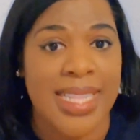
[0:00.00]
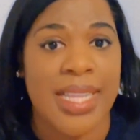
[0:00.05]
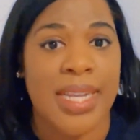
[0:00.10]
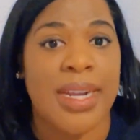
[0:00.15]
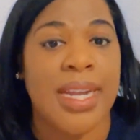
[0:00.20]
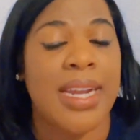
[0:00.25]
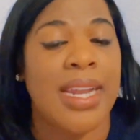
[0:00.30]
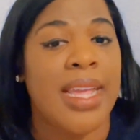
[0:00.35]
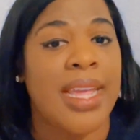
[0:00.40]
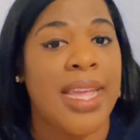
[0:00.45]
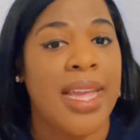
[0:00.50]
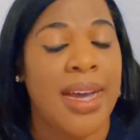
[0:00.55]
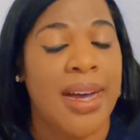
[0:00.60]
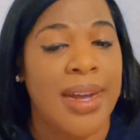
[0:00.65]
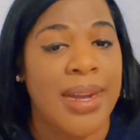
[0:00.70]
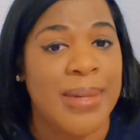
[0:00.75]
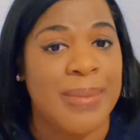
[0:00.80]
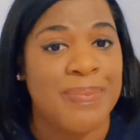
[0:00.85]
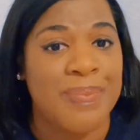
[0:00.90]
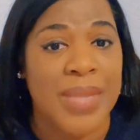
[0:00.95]
They're
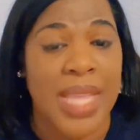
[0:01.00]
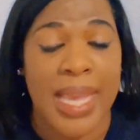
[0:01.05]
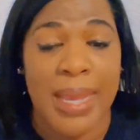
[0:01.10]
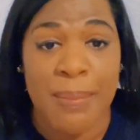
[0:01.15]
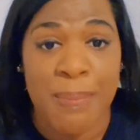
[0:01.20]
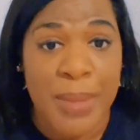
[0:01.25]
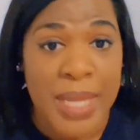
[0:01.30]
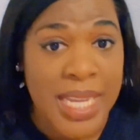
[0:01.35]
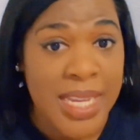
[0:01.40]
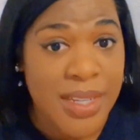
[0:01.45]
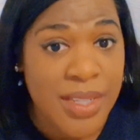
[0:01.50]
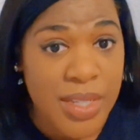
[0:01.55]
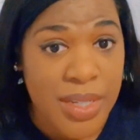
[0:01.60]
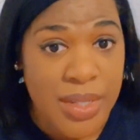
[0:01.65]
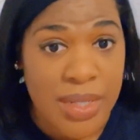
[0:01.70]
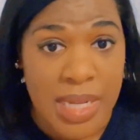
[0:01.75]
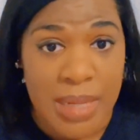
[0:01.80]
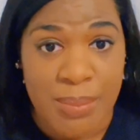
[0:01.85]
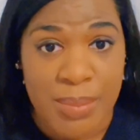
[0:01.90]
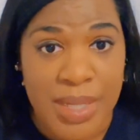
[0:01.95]
gonna impede your
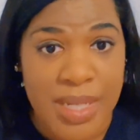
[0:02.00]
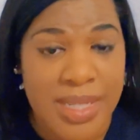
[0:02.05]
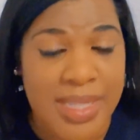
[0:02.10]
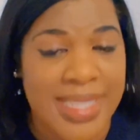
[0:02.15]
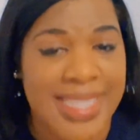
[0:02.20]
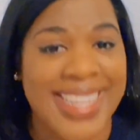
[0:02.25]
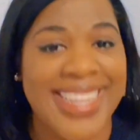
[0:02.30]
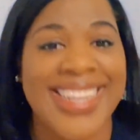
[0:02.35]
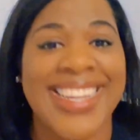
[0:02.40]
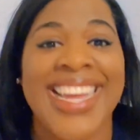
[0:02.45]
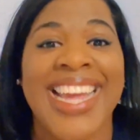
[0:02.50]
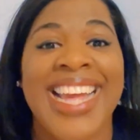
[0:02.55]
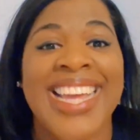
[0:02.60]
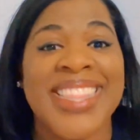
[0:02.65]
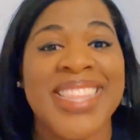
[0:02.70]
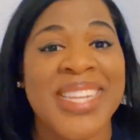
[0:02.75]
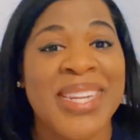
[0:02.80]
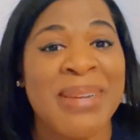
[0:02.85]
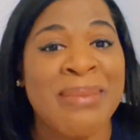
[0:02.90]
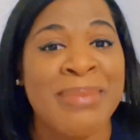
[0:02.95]
numbers,
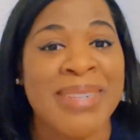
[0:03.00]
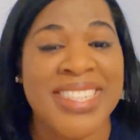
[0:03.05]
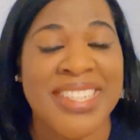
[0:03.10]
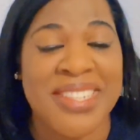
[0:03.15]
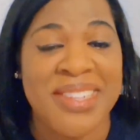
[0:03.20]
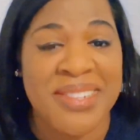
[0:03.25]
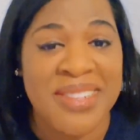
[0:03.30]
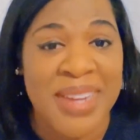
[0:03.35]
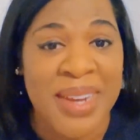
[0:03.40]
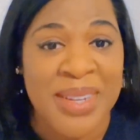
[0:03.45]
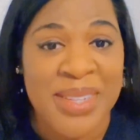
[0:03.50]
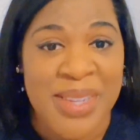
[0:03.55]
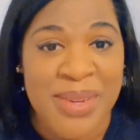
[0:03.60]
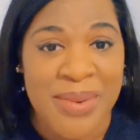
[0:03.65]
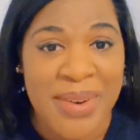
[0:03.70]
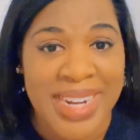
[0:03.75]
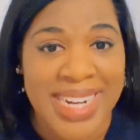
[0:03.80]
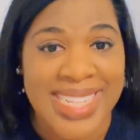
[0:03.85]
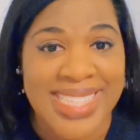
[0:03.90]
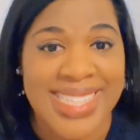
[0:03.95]
the numbers you know you
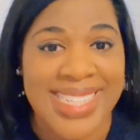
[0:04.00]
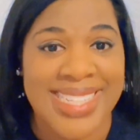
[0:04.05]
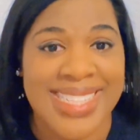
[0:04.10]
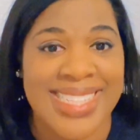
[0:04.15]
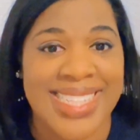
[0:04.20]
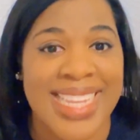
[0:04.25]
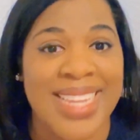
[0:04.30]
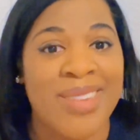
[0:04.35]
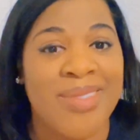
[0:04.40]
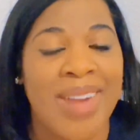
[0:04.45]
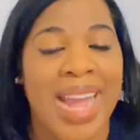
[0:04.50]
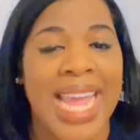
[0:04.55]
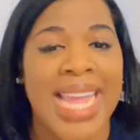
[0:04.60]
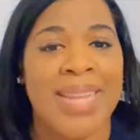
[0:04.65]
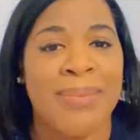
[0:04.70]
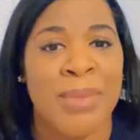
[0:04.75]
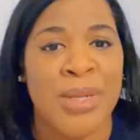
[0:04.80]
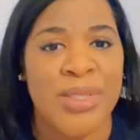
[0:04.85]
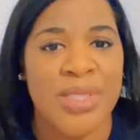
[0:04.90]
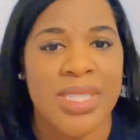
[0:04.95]
want it to see,
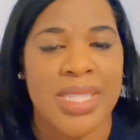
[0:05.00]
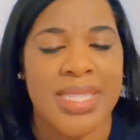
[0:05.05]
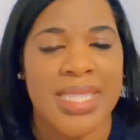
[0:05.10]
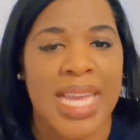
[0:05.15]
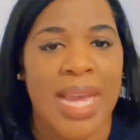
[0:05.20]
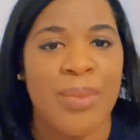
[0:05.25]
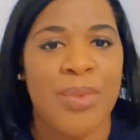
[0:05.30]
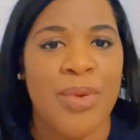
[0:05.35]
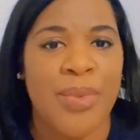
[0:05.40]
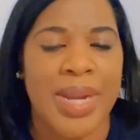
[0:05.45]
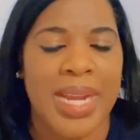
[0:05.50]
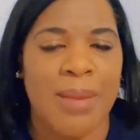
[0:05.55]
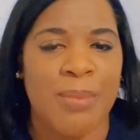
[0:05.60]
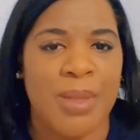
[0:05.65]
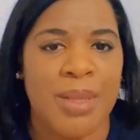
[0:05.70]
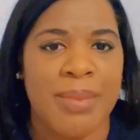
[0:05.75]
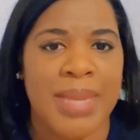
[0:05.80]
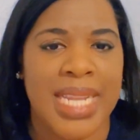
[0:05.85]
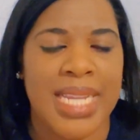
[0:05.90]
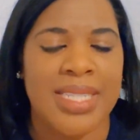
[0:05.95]
right? Most of the time when we're
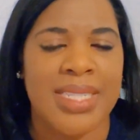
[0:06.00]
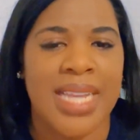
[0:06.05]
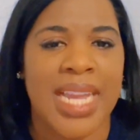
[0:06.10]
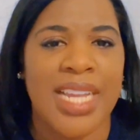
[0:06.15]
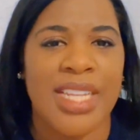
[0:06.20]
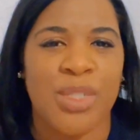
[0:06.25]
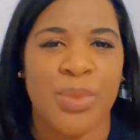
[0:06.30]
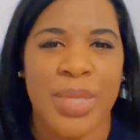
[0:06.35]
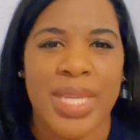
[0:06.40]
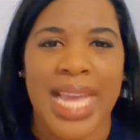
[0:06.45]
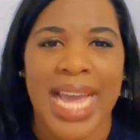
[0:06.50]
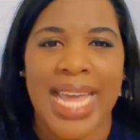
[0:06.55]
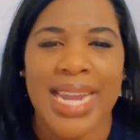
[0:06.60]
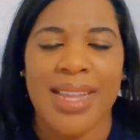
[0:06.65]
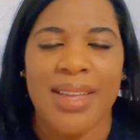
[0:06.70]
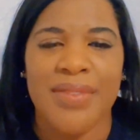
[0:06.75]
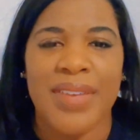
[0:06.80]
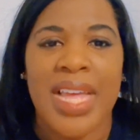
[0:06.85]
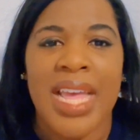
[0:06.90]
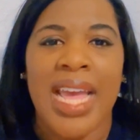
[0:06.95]
implementing change, we kind
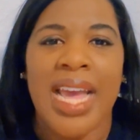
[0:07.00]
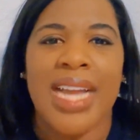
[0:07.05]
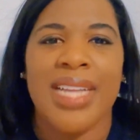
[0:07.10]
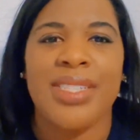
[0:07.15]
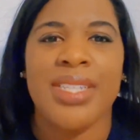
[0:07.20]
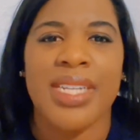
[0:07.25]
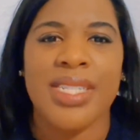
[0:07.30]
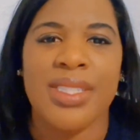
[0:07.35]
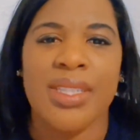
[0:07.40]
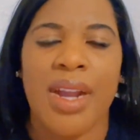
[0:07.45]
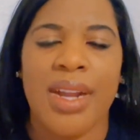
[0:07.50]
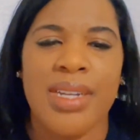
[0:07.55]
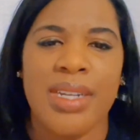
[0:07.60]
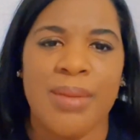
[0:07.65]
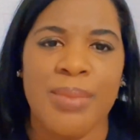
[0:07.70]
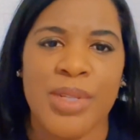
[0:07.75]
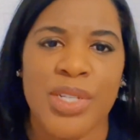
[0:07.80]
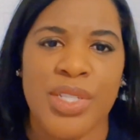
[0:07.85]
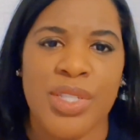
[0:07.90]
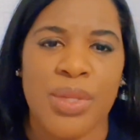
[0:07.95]
of adjust our
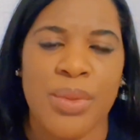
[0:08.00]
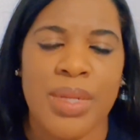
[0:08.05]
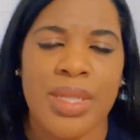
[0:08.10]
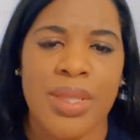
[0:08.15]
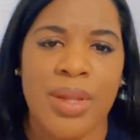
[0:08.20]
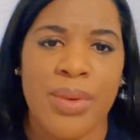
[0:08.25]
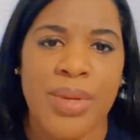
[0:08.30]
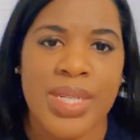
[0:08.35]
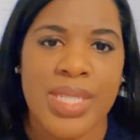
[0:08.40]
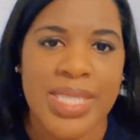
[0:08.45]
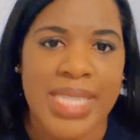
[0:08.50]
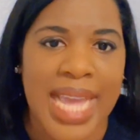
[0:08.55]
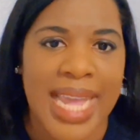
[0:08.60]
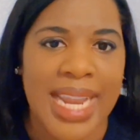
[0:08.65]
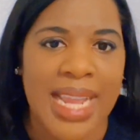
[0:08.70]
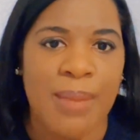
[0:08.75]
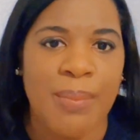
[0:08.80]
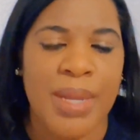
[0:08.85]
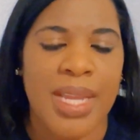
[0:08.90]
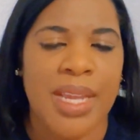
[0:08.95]
numbers to a lower
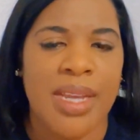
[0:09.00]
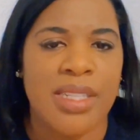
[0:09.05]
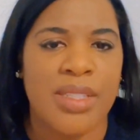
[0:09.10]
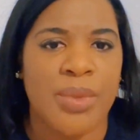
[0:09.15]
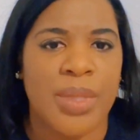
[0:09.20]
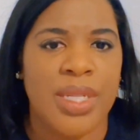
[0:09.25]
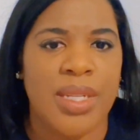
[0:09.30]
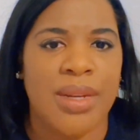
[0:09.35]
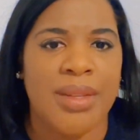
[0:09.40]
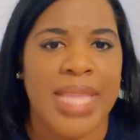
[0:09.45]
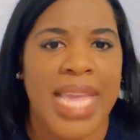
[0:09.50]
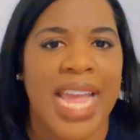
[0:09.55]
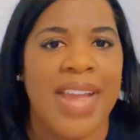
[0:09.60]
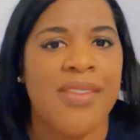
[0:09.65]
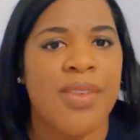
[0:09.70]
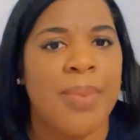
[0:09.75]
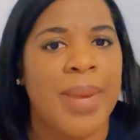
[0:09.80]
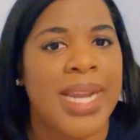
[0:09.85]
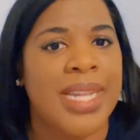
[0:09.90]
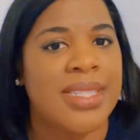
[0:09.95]
setting because we know that
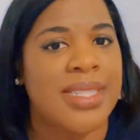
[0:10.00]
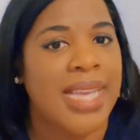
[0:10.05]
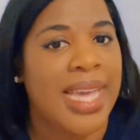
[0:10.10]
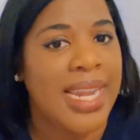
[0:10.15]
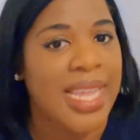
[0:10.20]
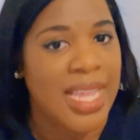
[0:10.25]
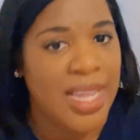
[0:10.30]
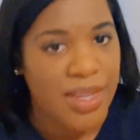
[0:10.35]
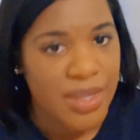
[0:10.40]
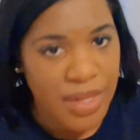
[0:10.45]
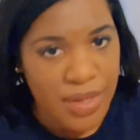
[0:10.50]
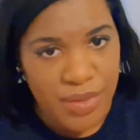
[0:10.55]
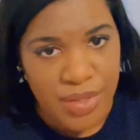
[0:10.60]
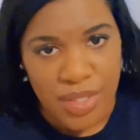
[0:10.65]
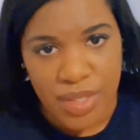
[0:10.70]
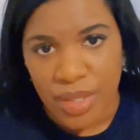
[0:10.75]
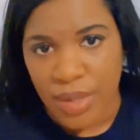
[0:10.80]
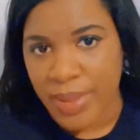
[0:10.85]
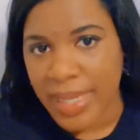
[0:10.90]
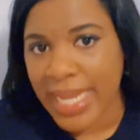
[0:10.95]
everybody's got to get
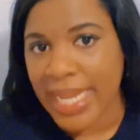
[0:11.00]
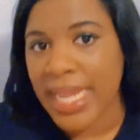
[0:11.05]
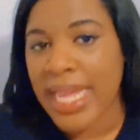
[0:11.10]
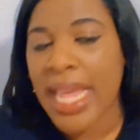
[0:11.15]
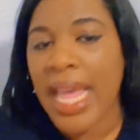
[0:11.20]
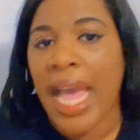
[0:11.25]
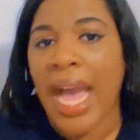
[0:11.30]
used to it.